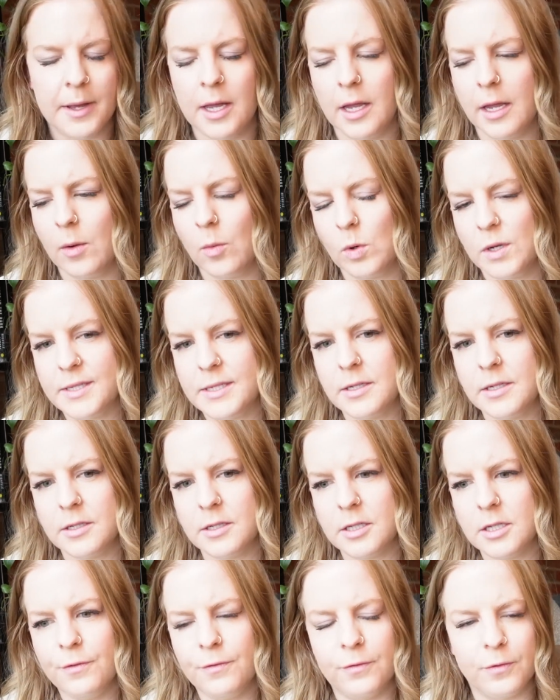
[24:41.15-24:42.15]
it
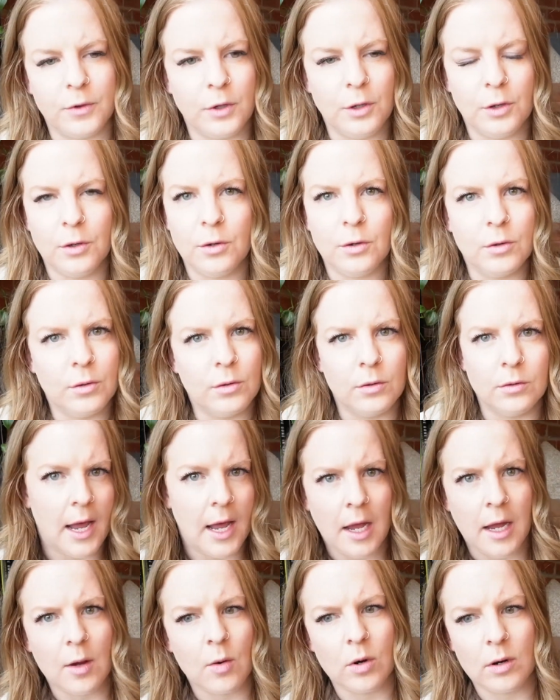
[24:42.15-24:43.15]
wasn't flu
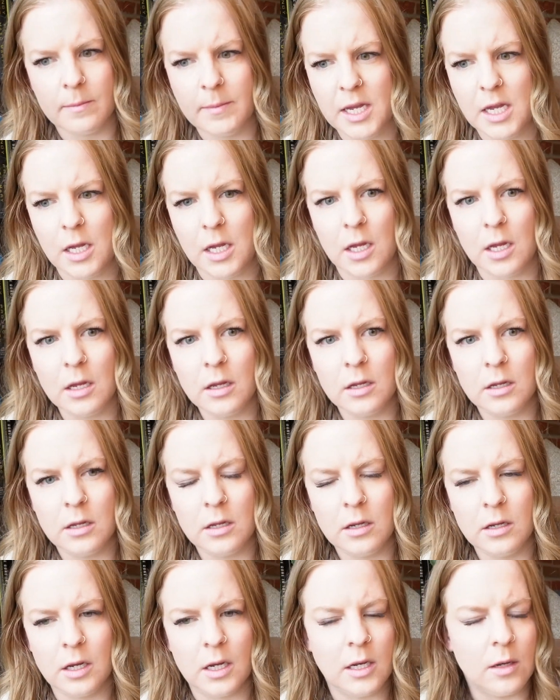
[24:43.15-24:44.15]
A or B,
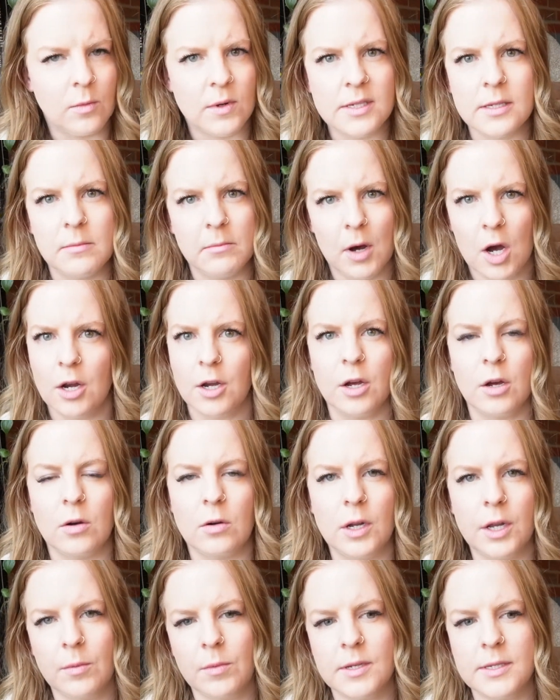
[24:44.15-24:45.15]
and it wasn't mono.
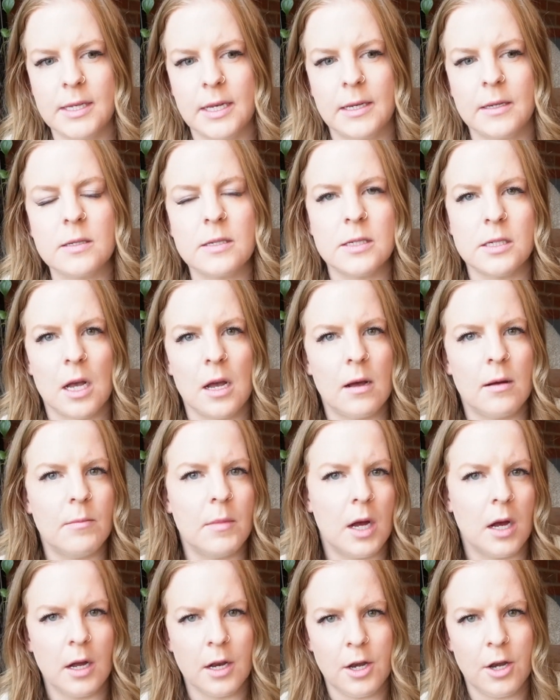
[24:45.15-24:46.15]
It was like
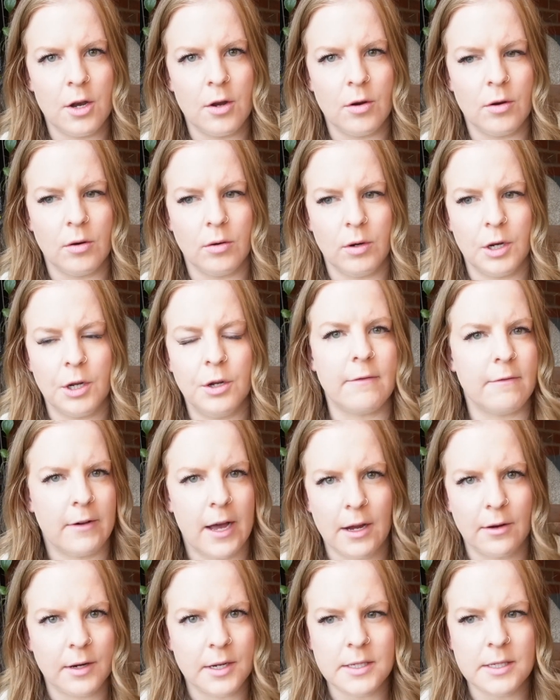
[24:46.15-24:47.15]
some unknown
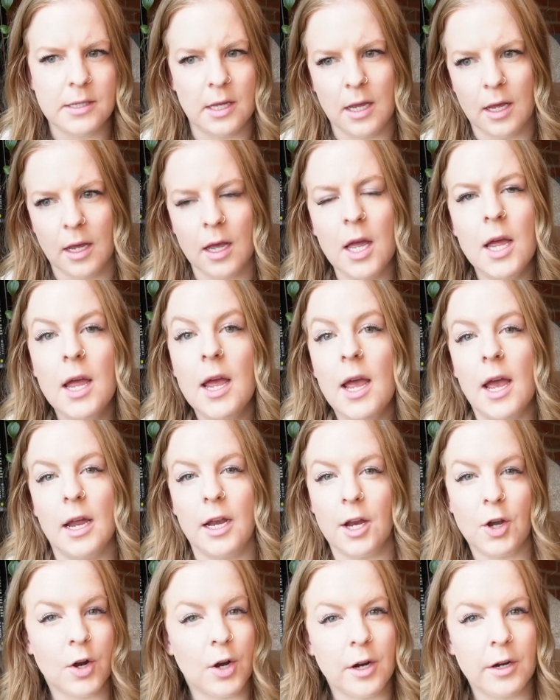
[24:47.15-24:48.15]
virus thing. And
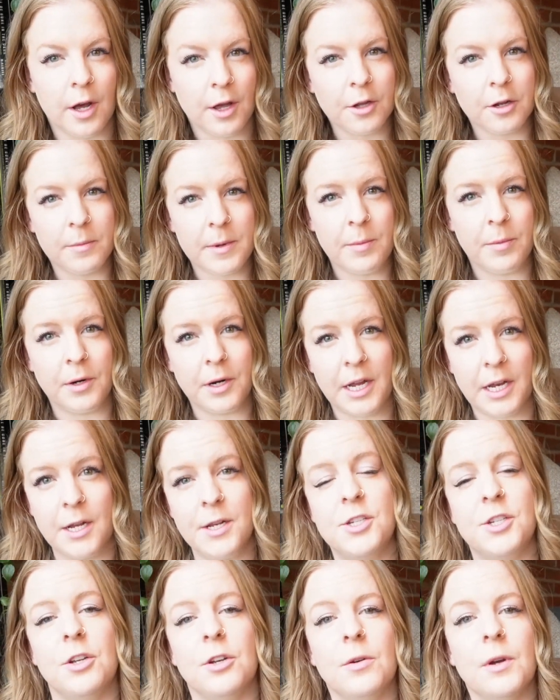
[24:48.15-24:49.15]
I'd heard other people get it
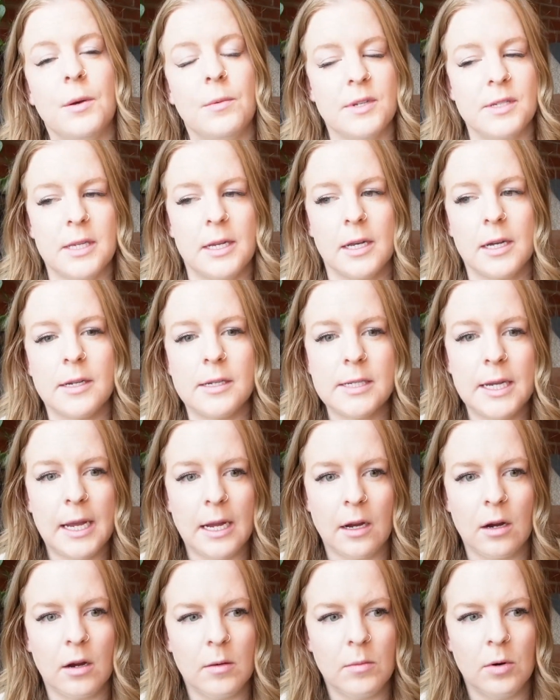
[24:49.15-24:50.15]
too. It was like a
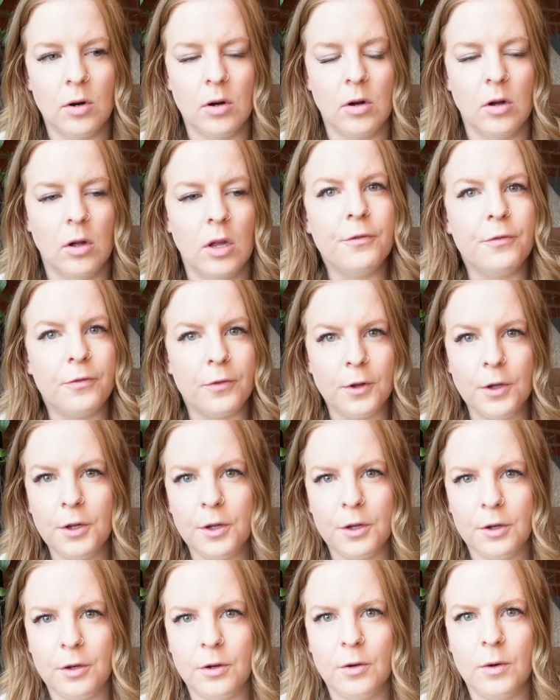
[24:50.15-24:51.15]
terrible
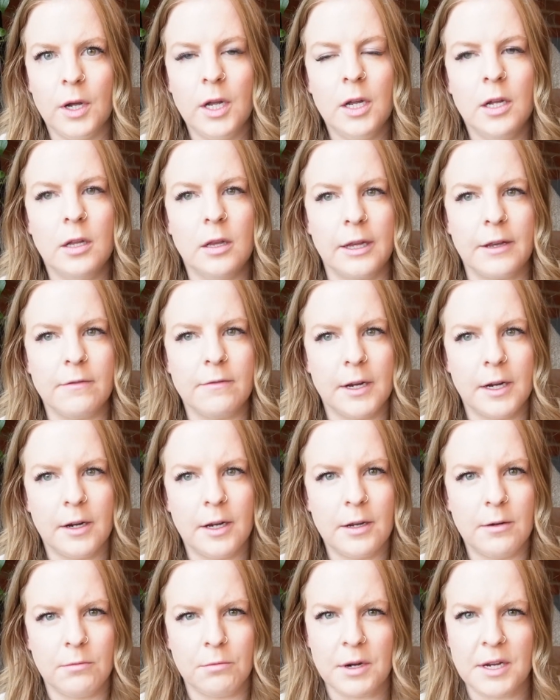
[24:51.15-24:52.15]
flu, like
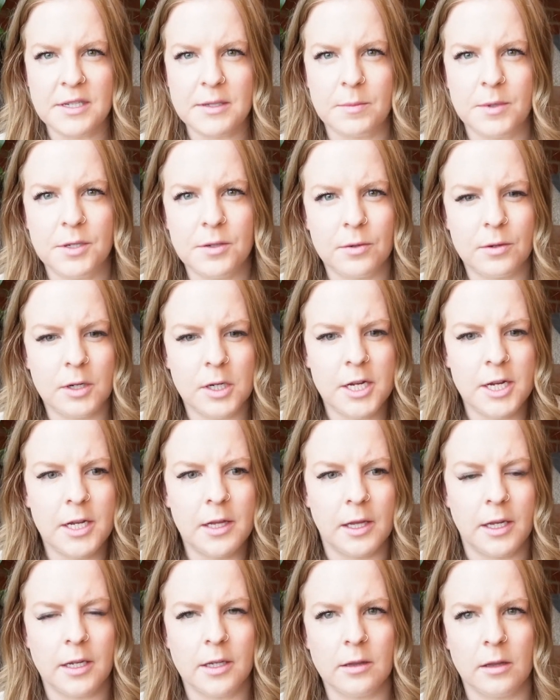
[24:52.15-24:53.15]
very respiratory,
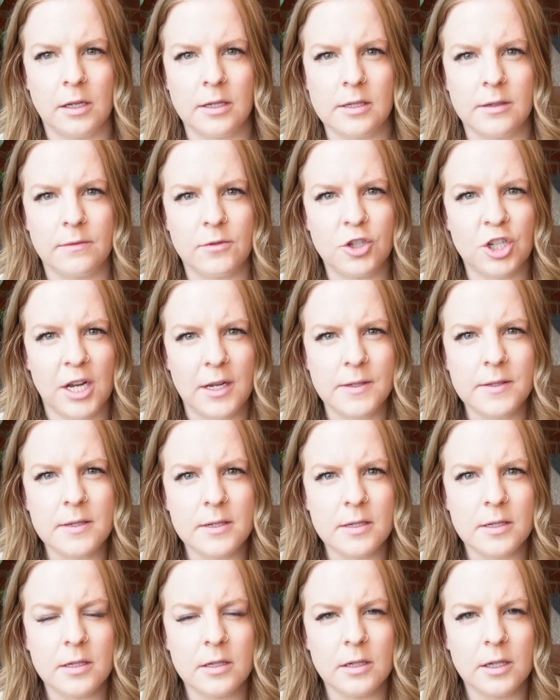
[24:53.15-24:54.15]
like lots of
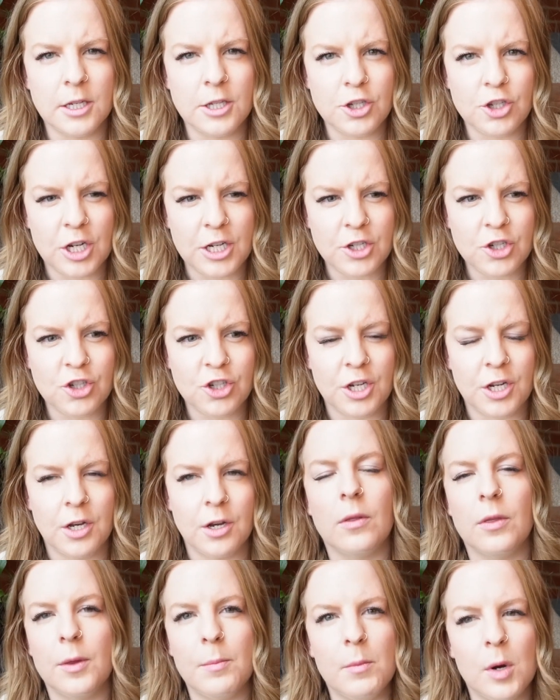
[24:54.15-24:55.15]
chest
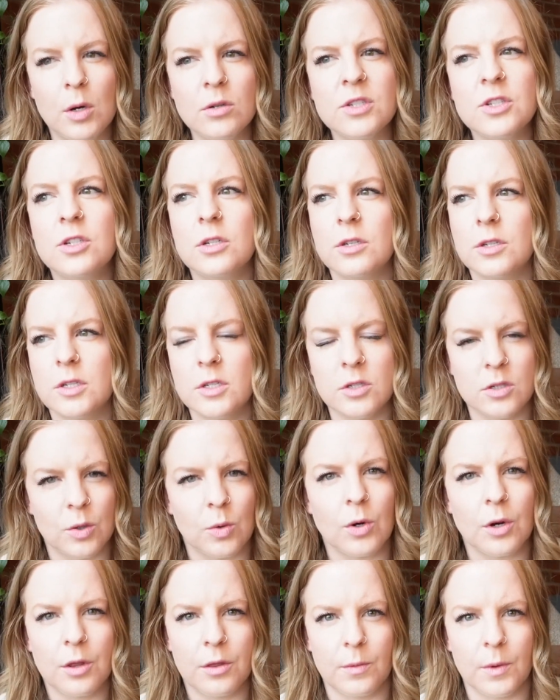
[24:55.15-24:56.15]
congestion, the most
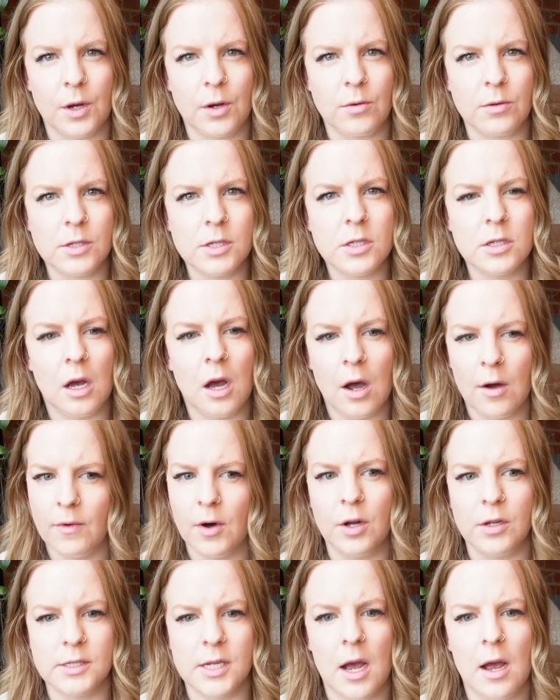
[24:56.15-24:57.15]
sore throat of
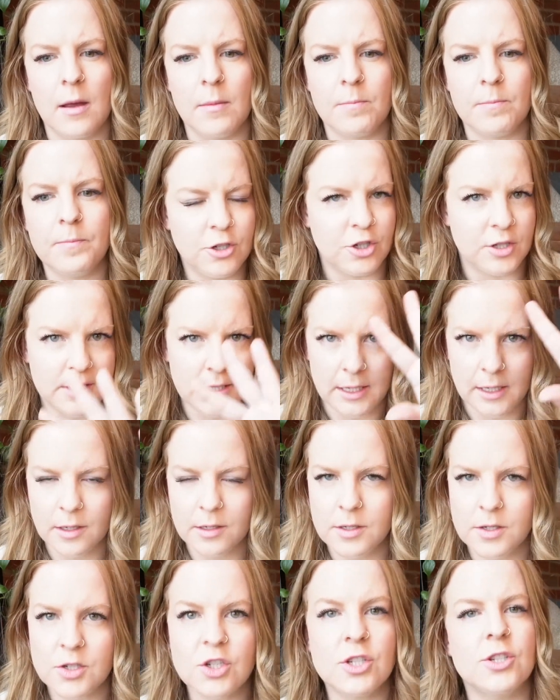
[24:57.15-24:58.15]
all time, just like
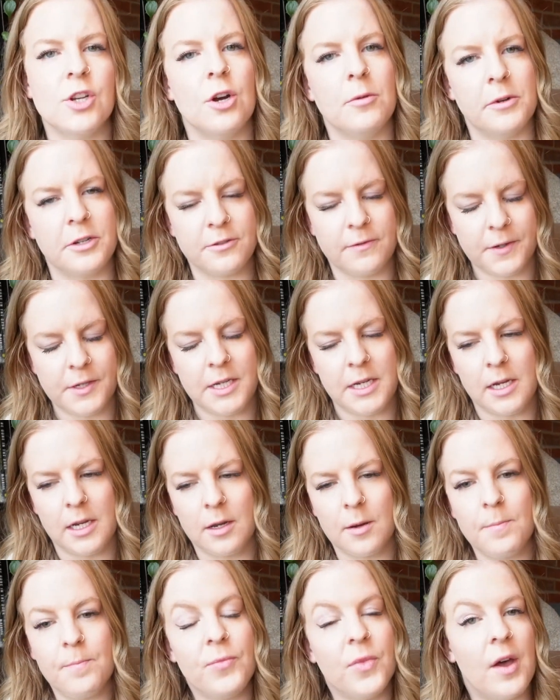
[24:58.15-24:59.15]
so much
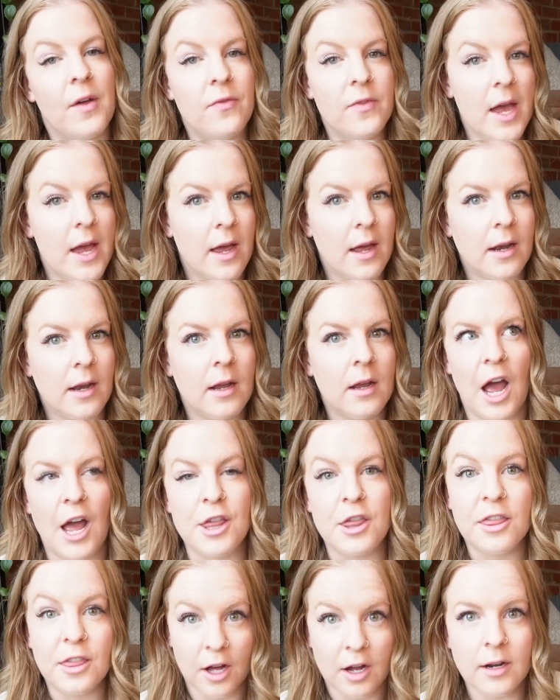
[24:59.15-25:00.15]
fatigue. And then I
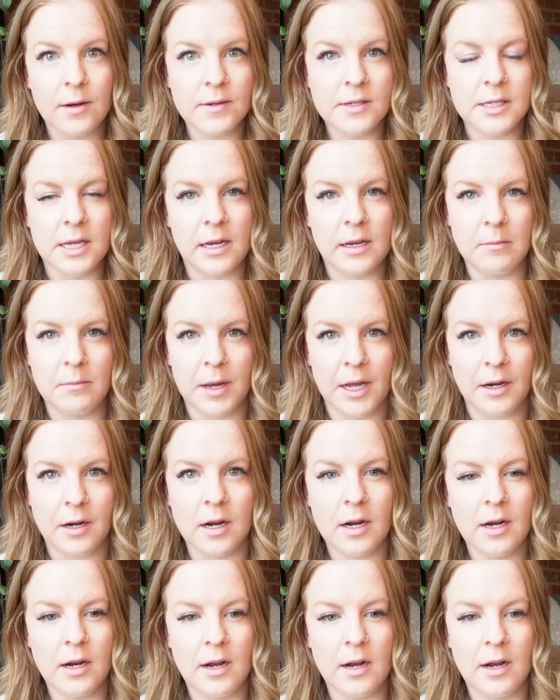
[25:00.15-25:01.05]
thought I was getting better,